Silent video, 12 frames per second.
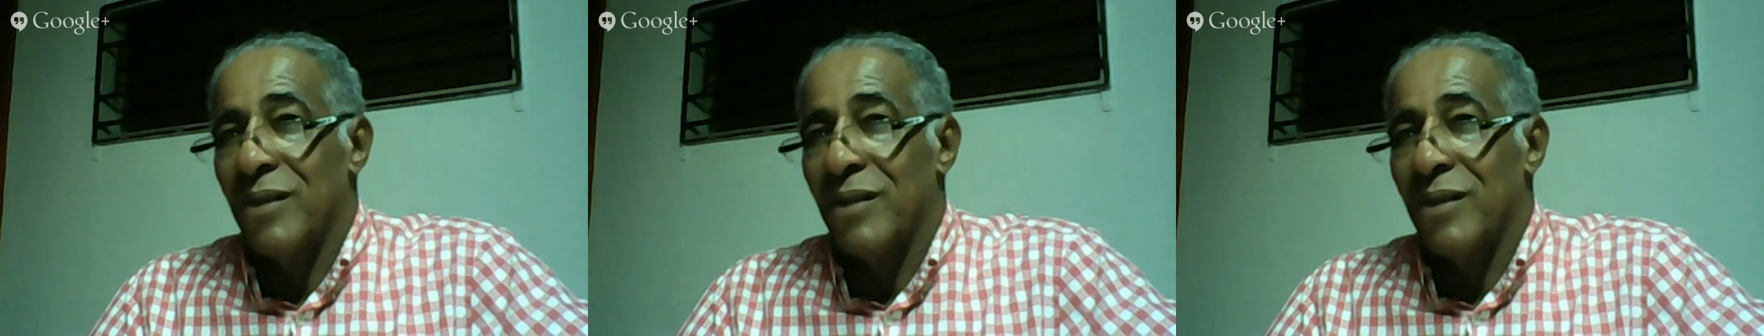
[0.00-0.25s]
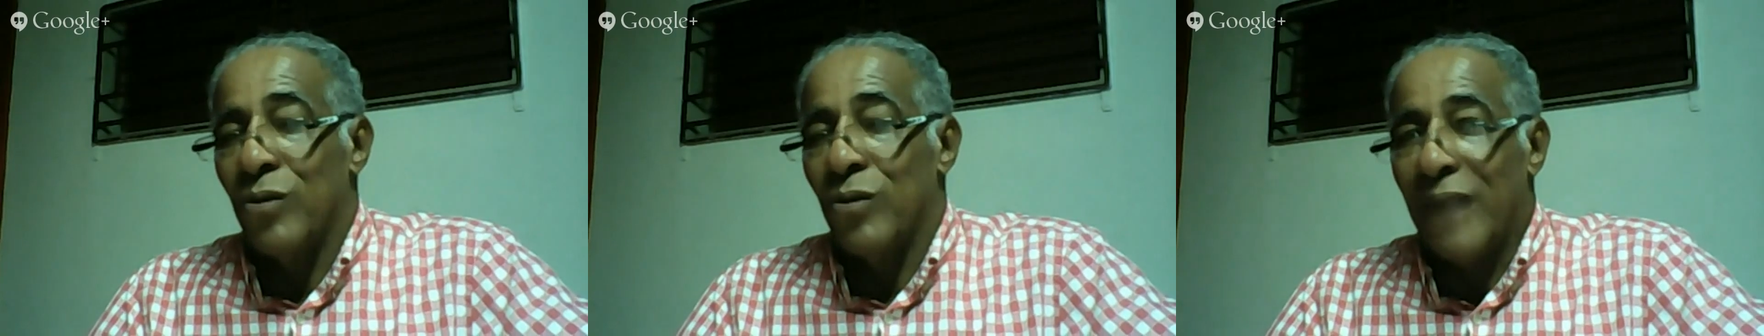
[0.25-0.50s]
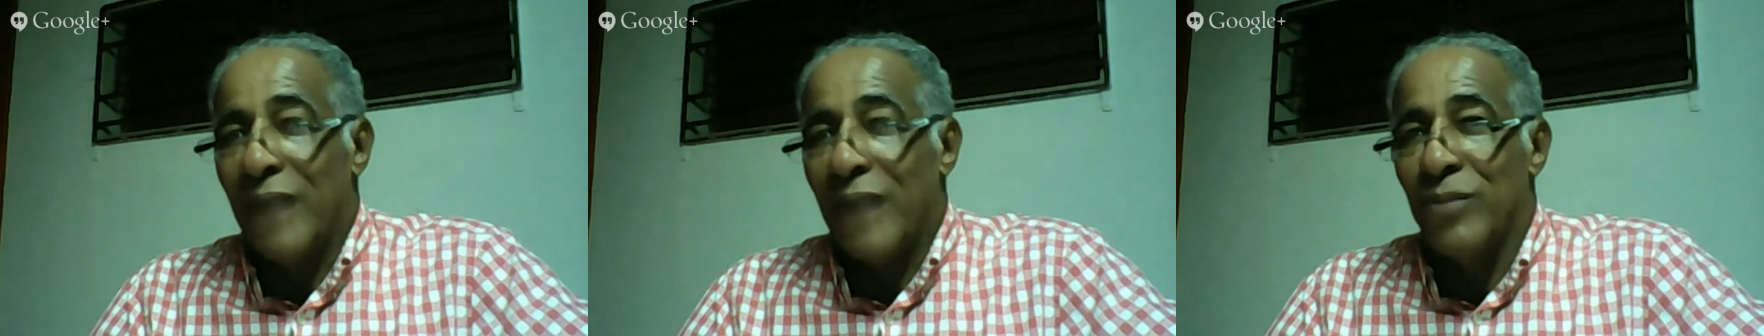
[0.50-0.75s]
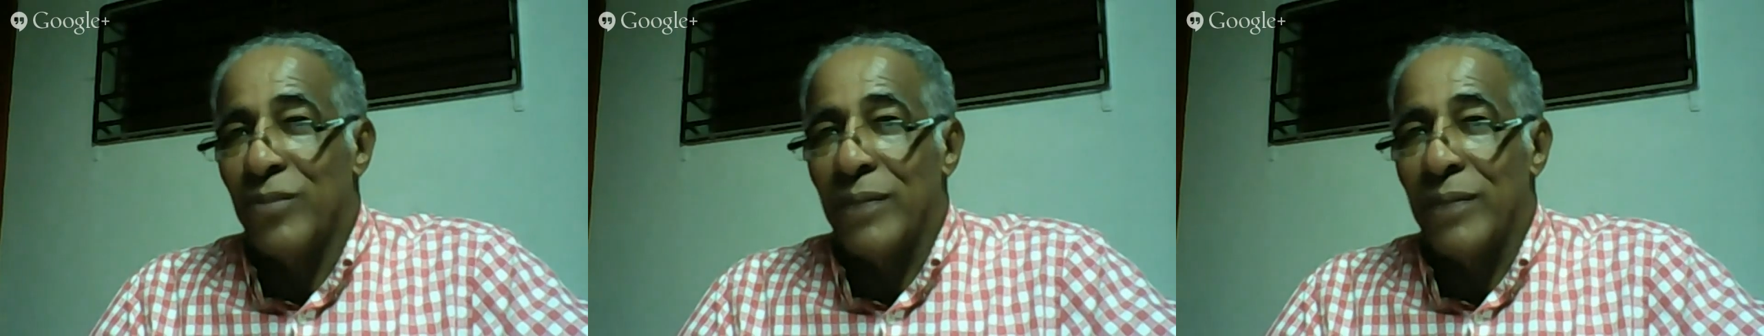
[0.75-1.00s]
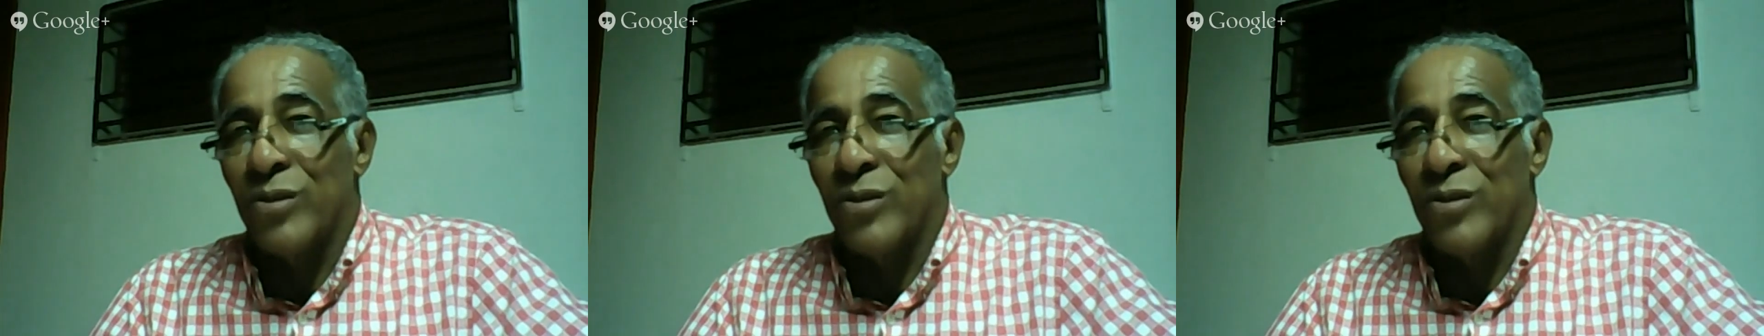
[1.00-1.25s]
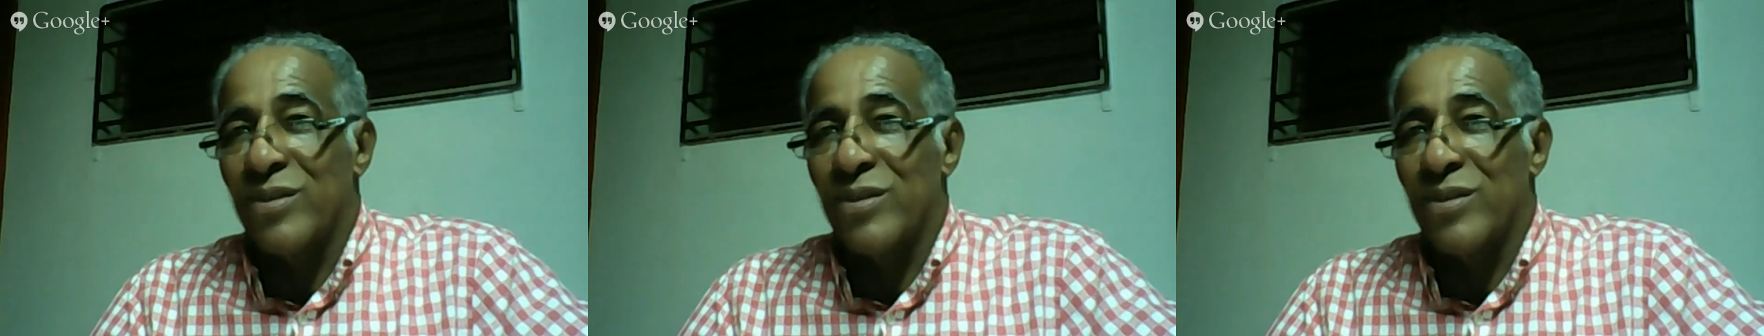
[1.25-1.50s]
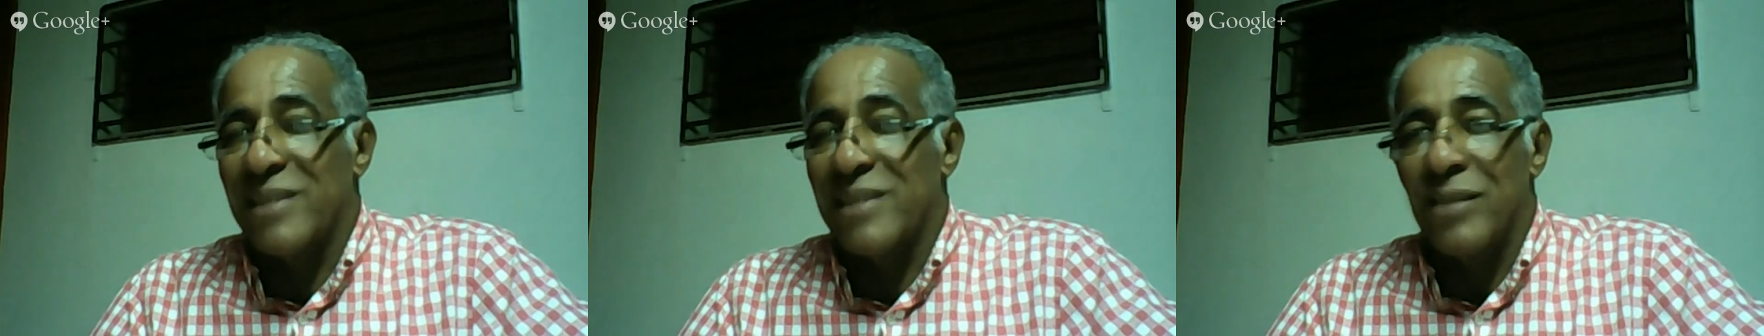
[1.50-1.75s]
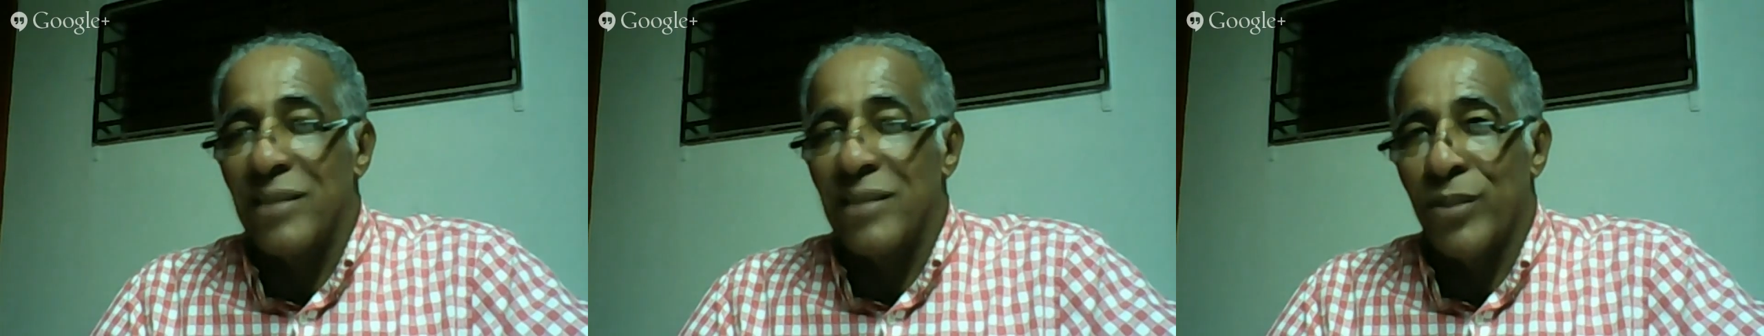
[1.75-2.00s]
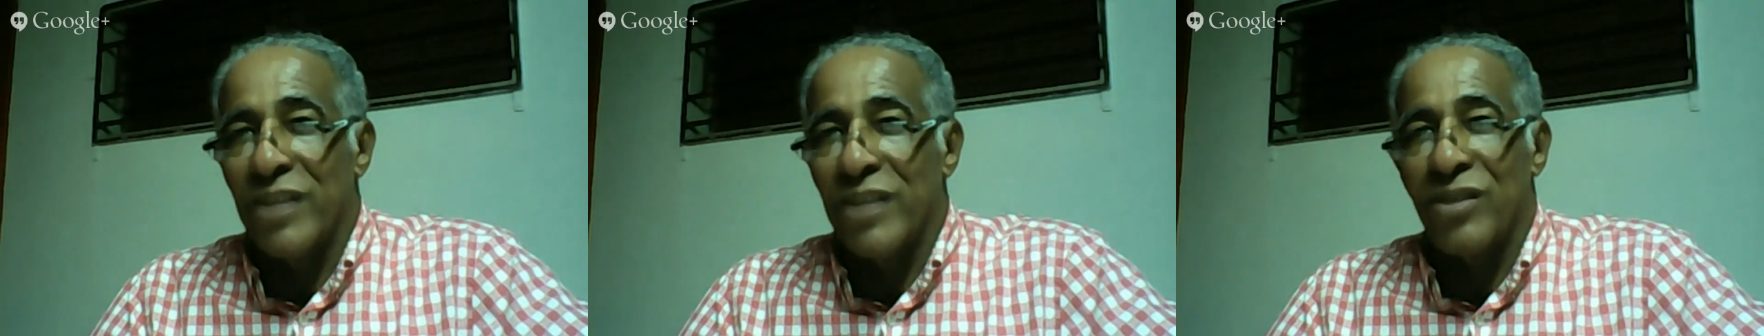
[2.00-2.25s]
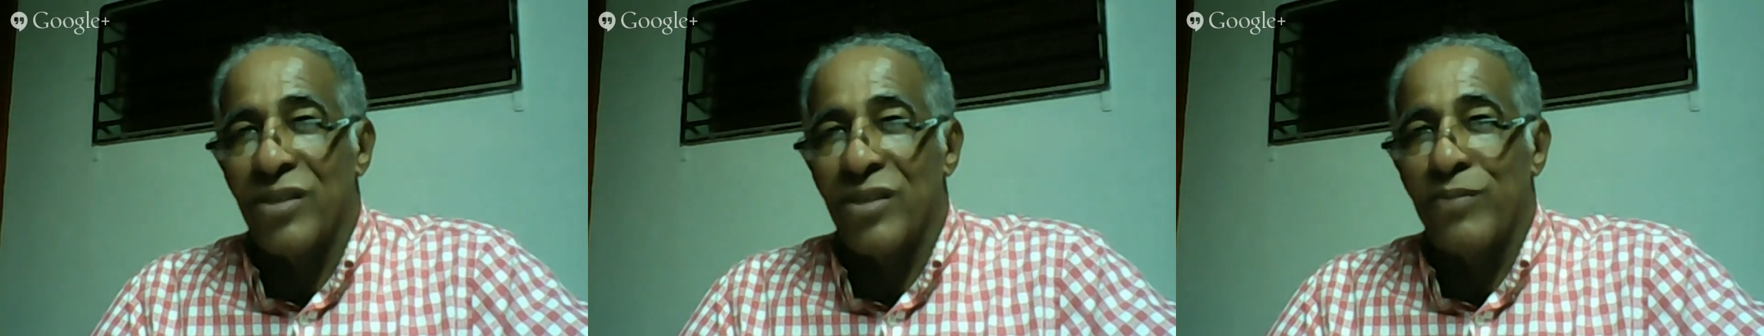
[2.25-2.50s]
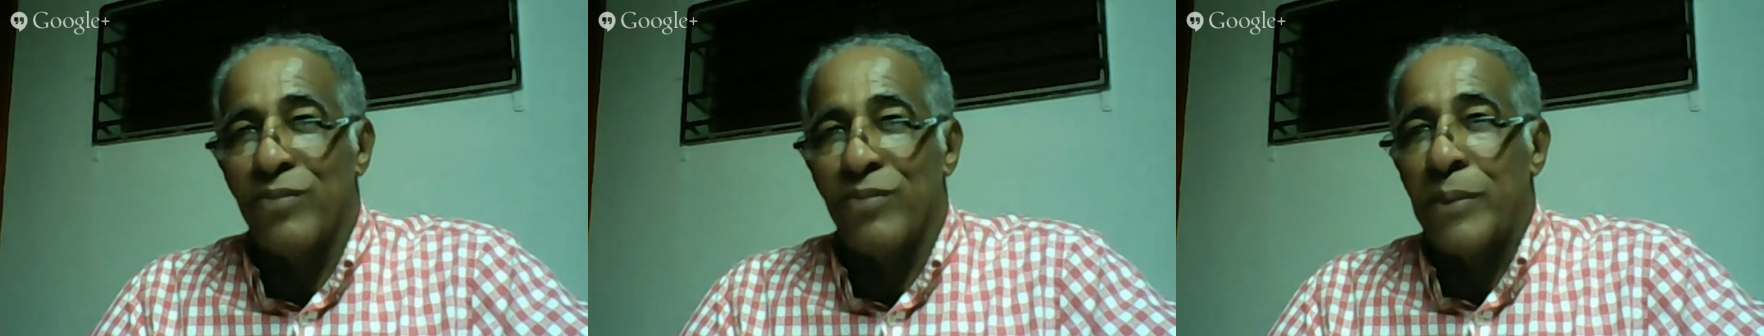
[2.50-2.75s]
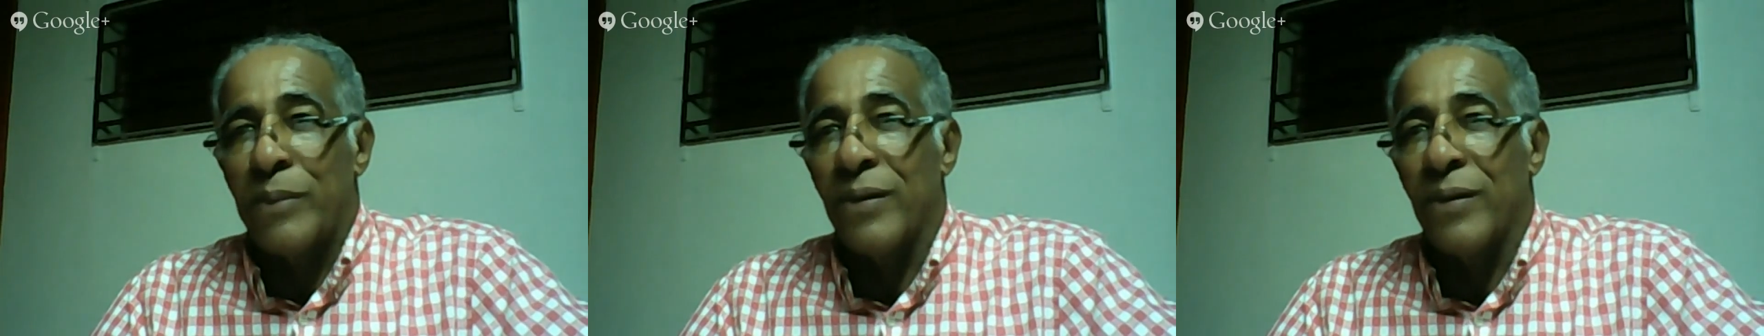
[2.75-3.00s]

You have to be able to see the potential of people